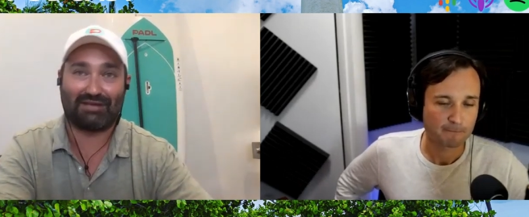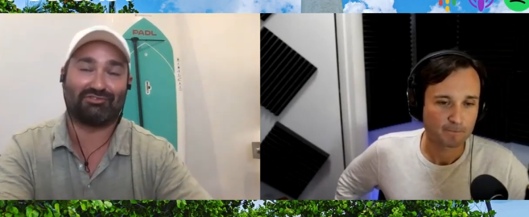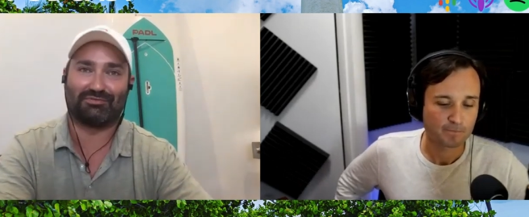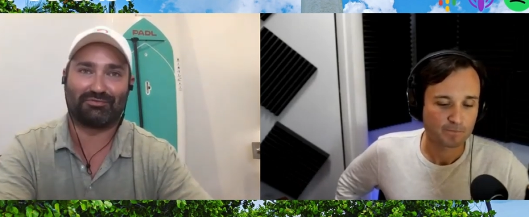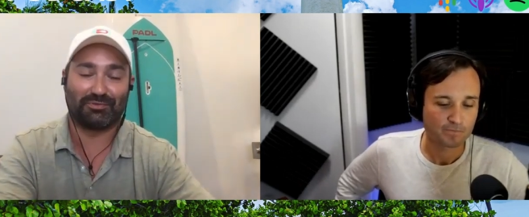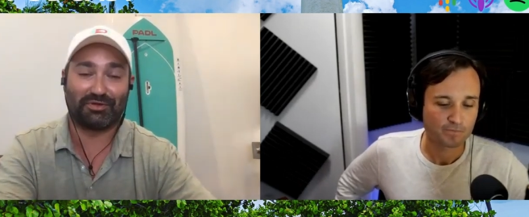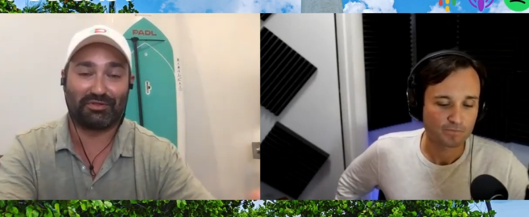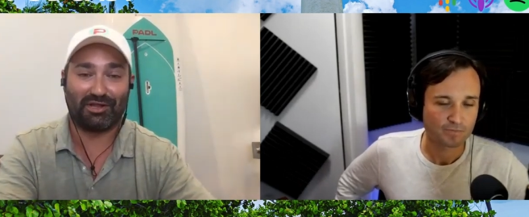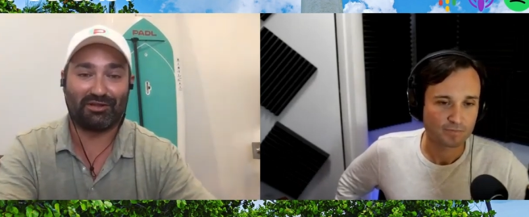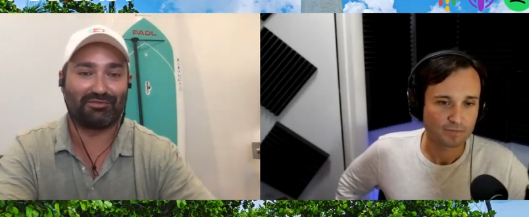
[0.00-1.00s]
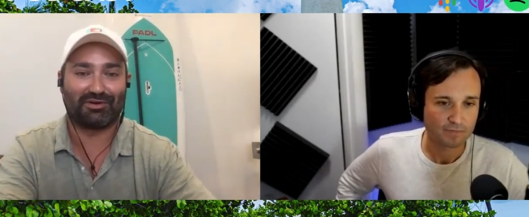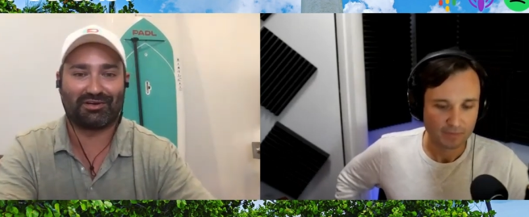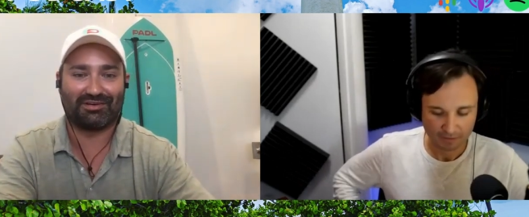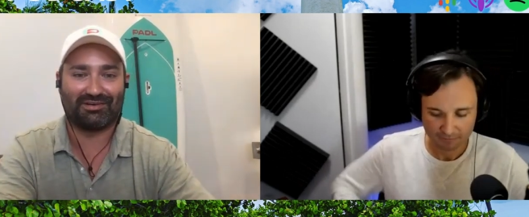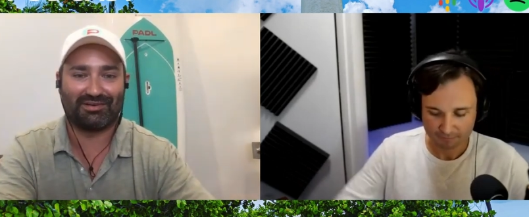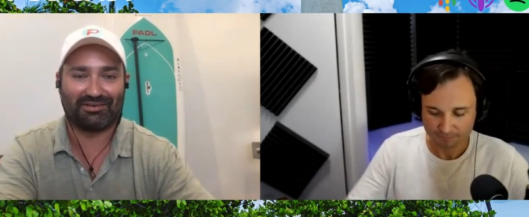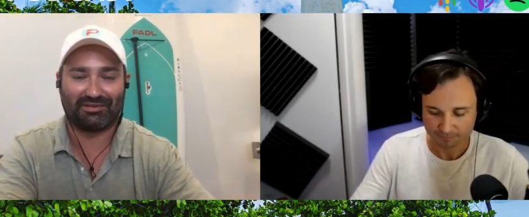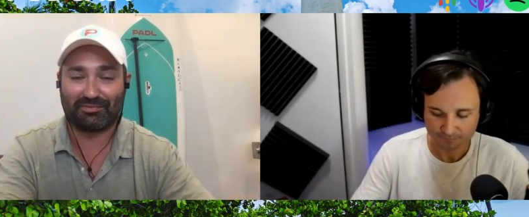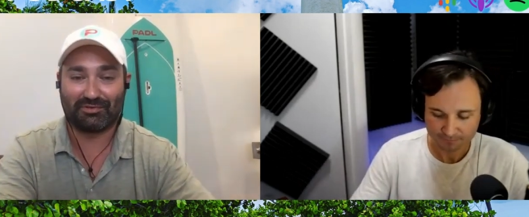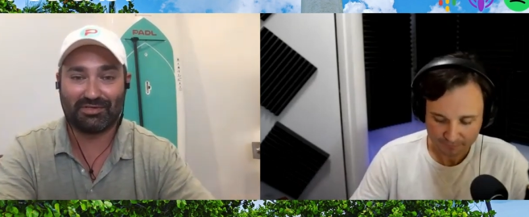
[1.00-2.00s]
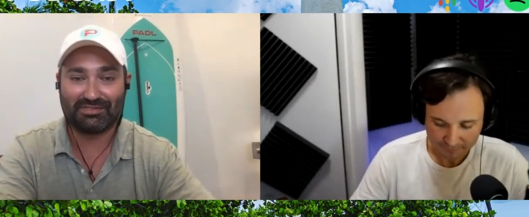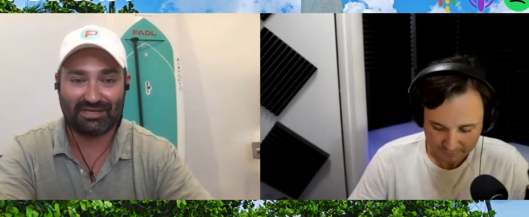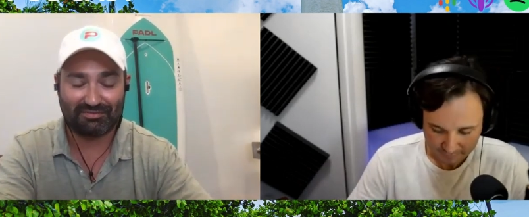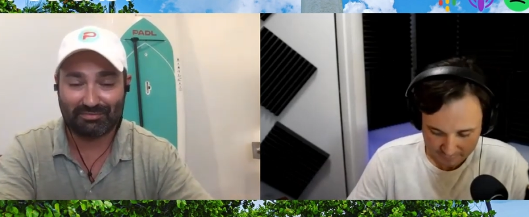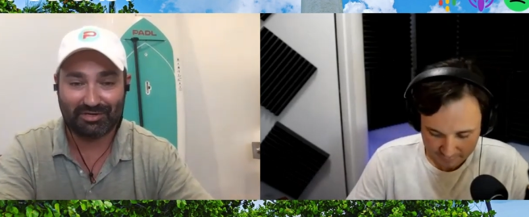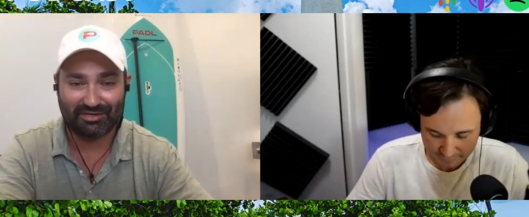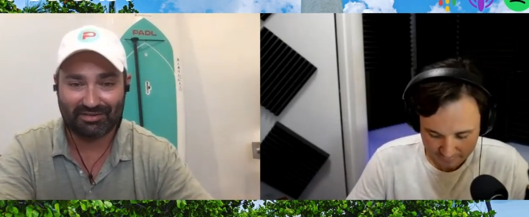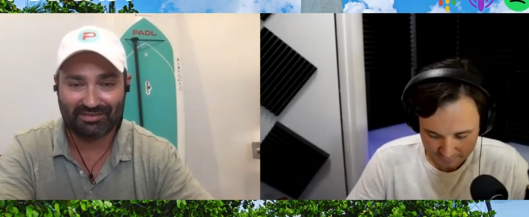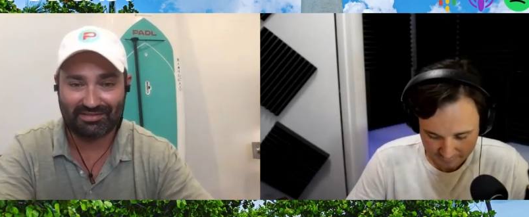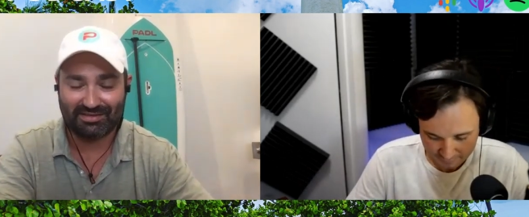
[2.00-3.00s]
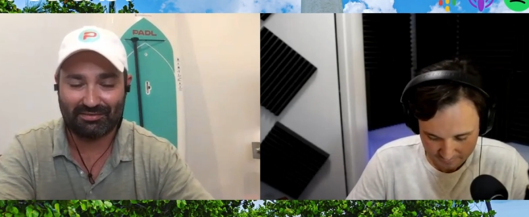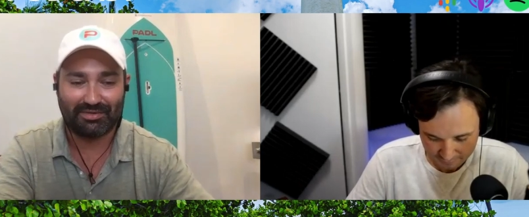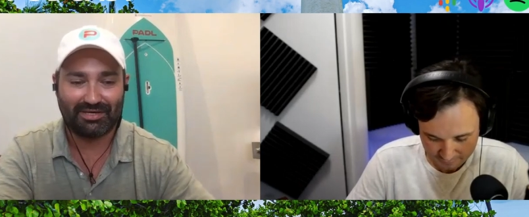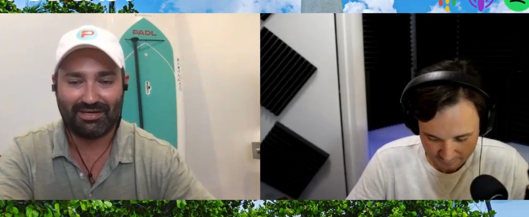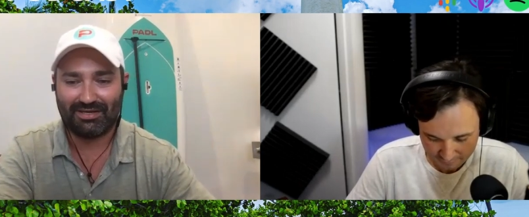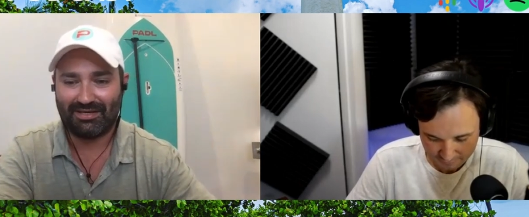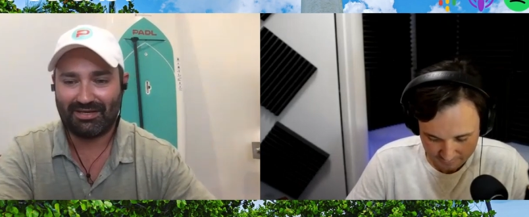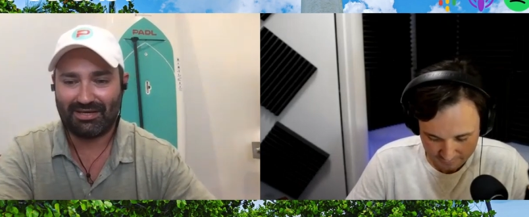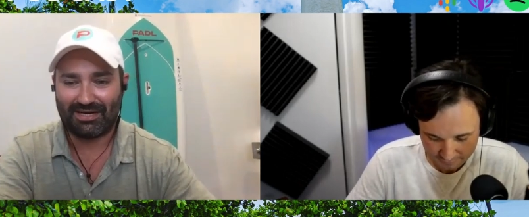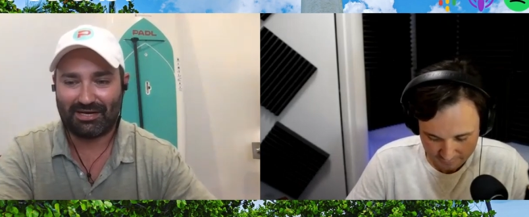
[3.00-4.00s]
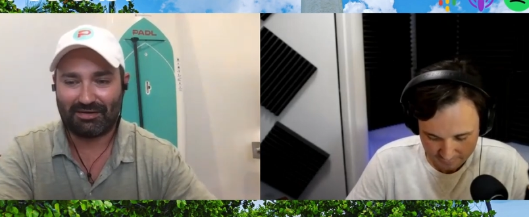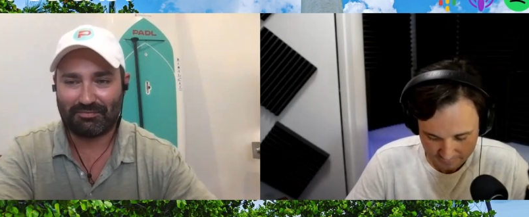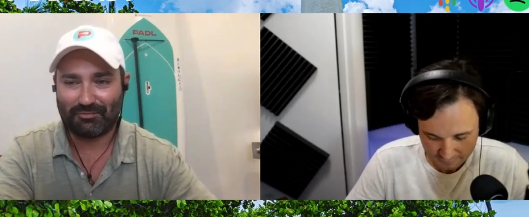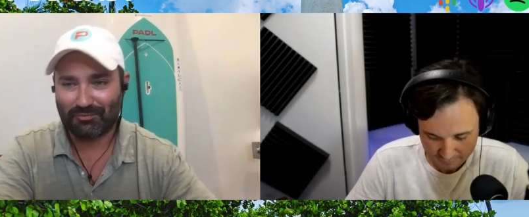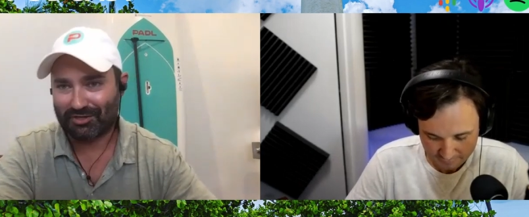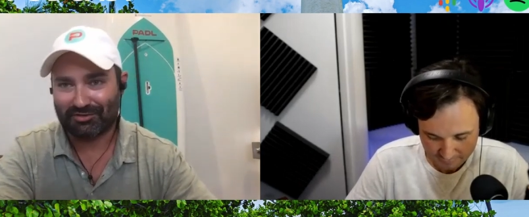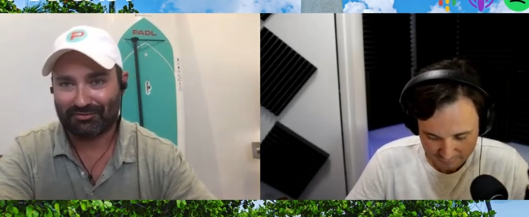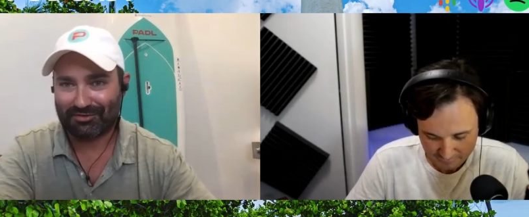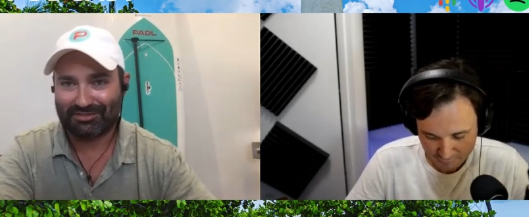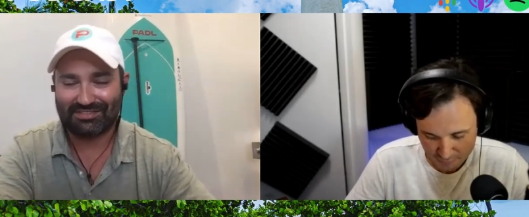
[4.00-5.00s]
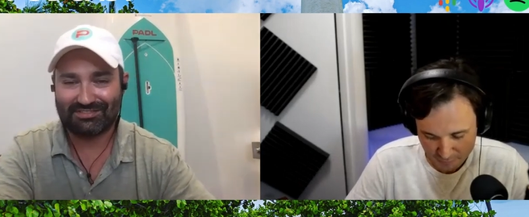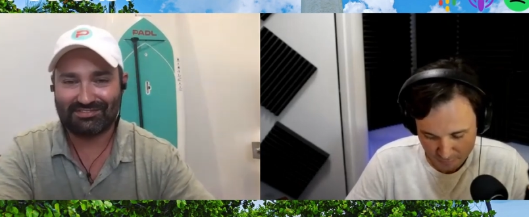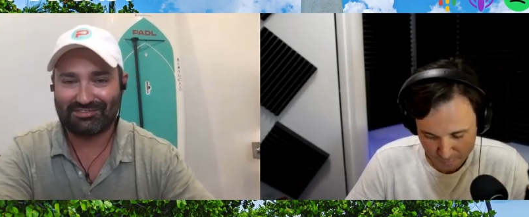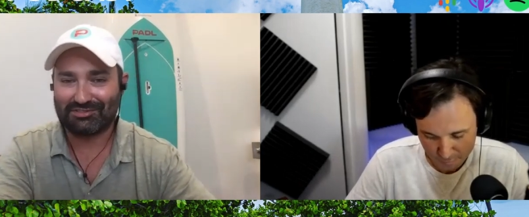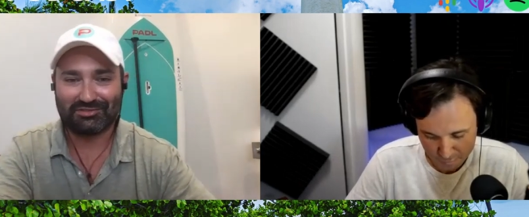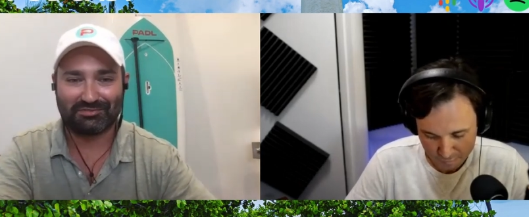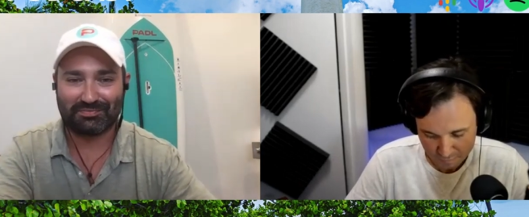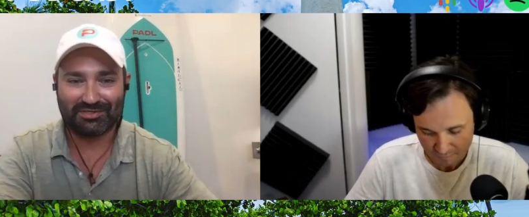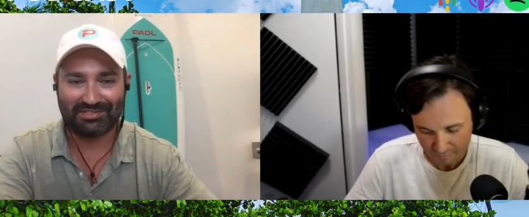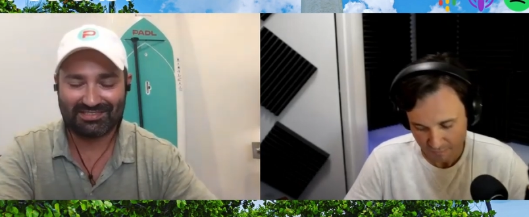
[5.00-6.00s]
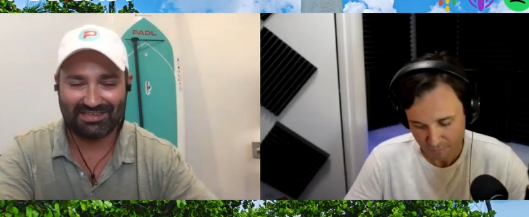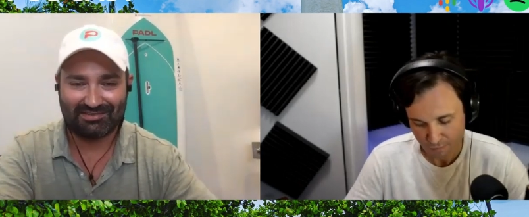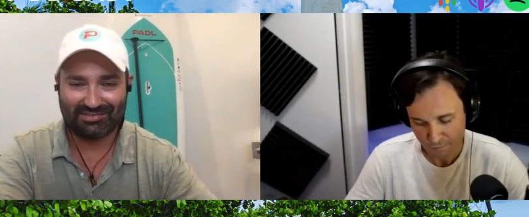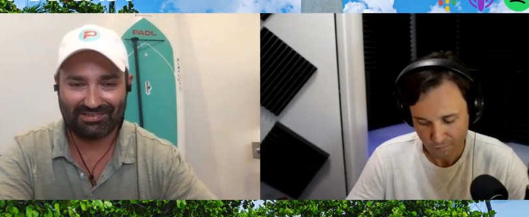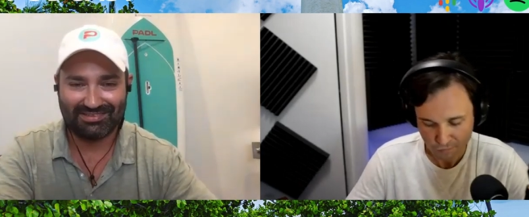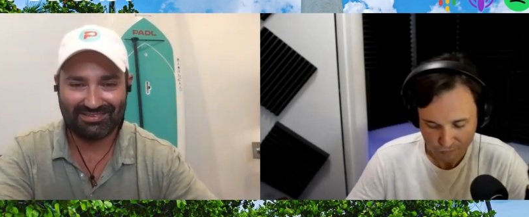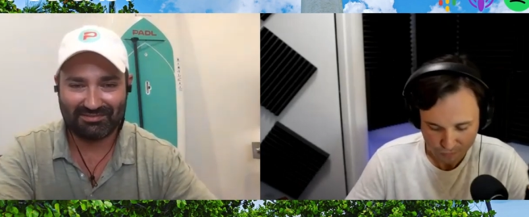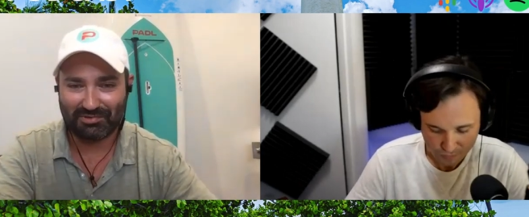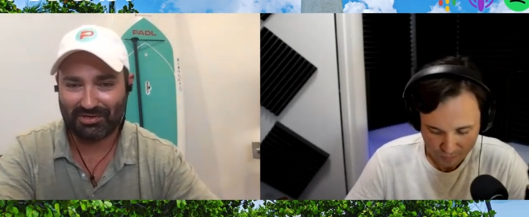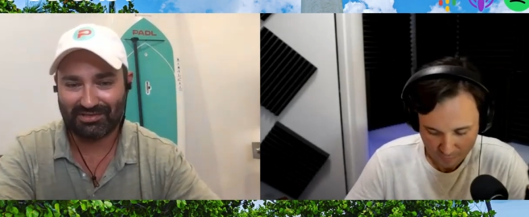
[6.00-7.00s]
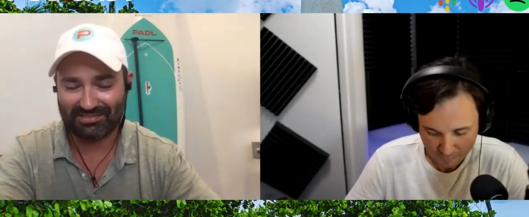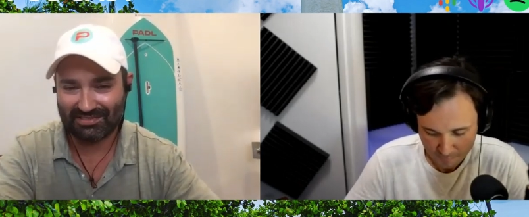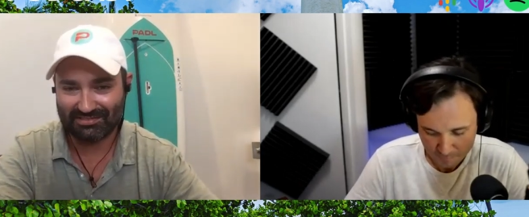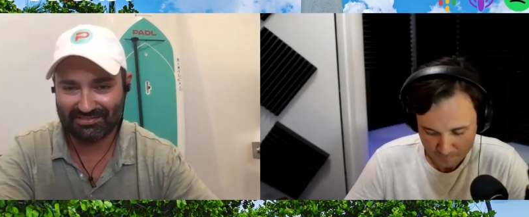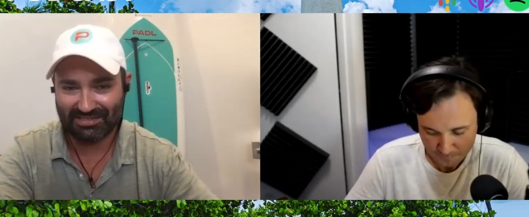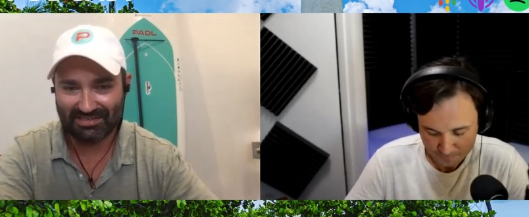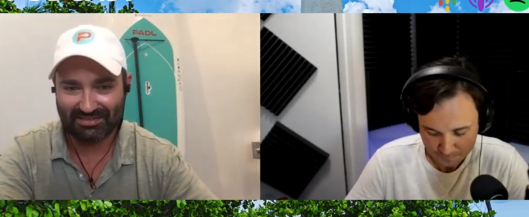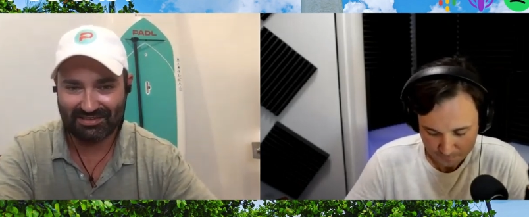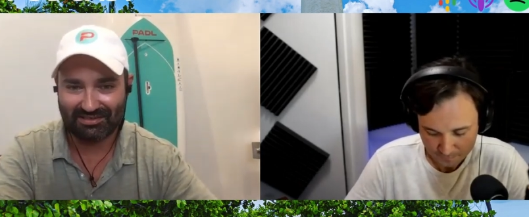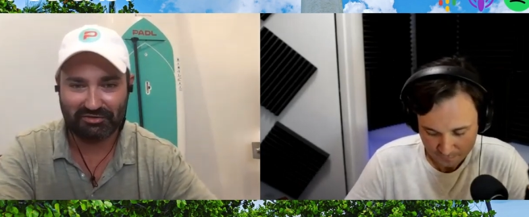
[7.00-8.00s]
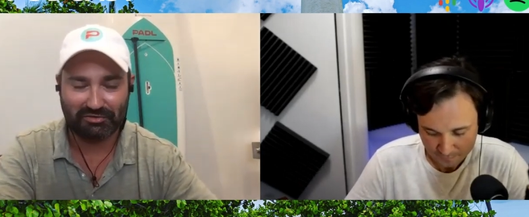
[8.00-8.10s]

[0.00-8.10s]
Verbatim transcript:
Speaker 1: actually with all of our our employees and everybody on the team um, one of the first things you do is build a station. One of the stations are, that are